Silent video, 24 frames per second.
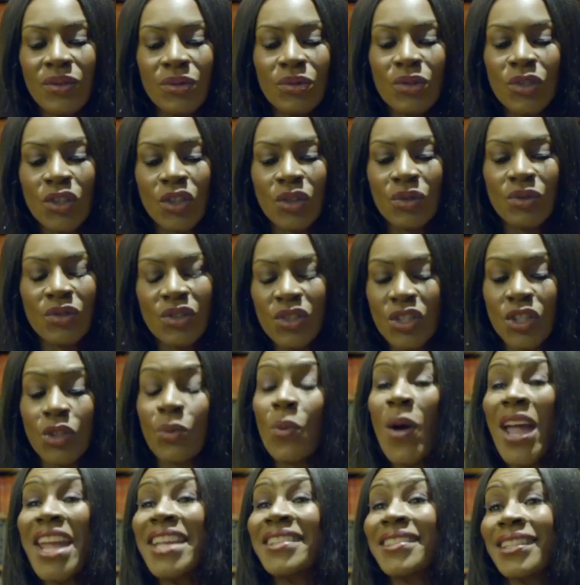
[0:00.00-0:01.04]

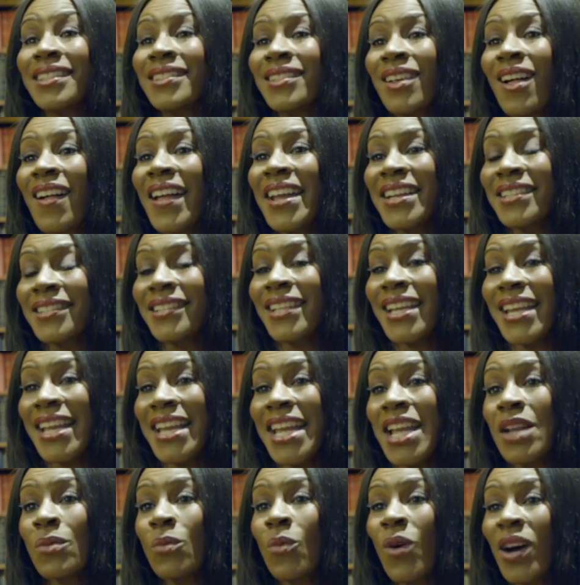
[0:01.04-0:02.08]
sway
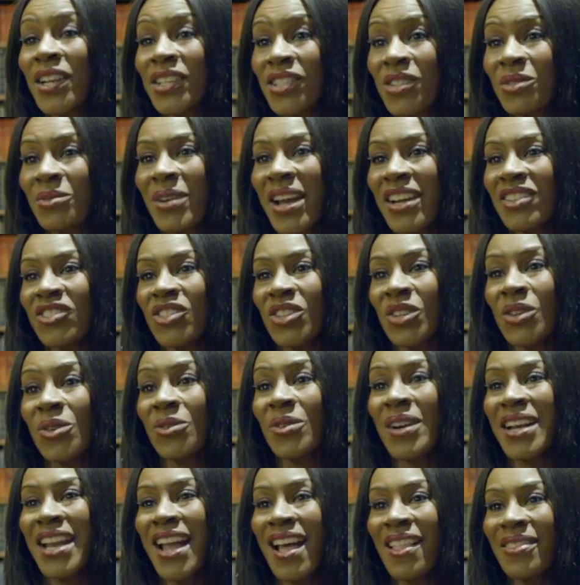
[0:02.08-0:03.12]
society in one direction
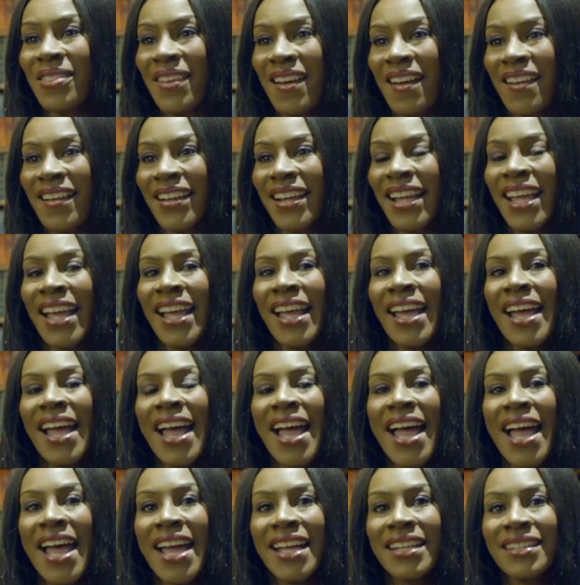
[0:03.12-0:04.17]
or another.
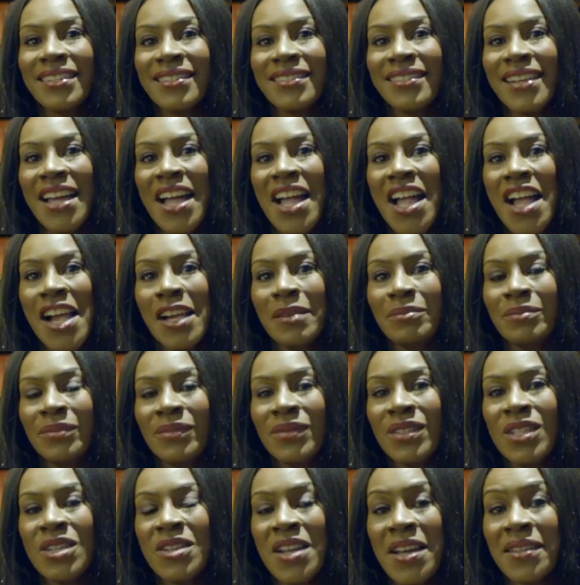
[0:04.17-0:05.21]
And
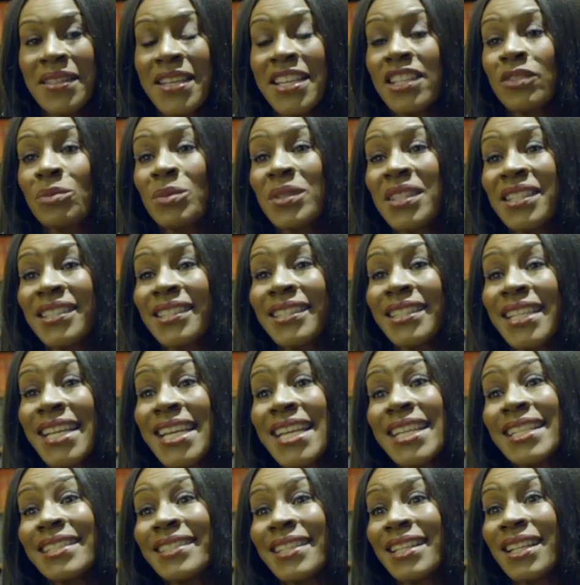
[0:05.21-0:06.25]
um, you know, these were the
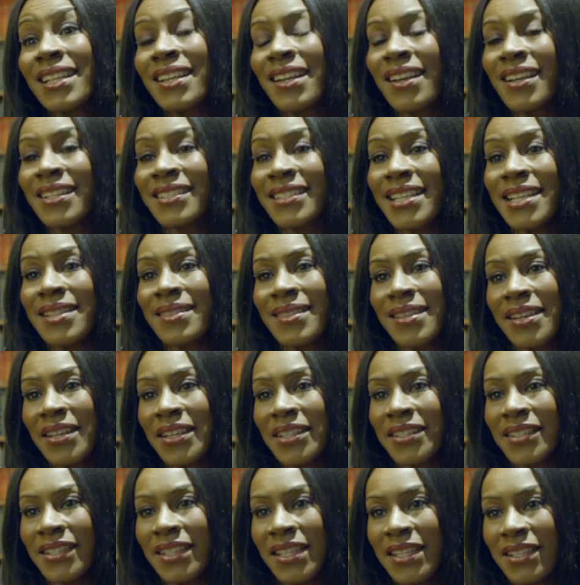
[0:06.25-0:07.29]
seeds in the
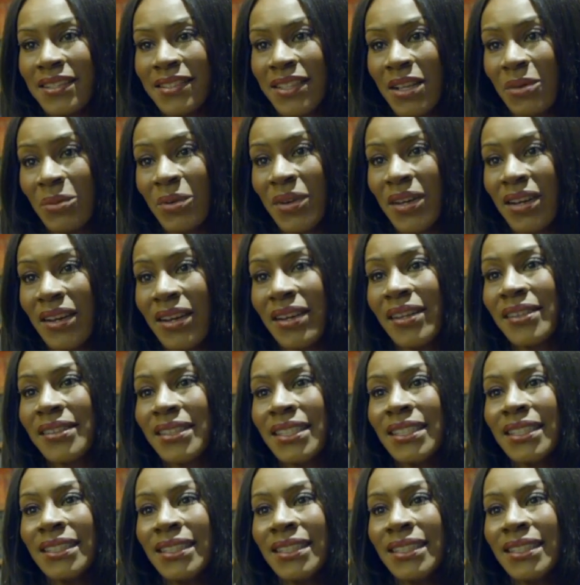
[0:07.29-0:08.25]
1930s that were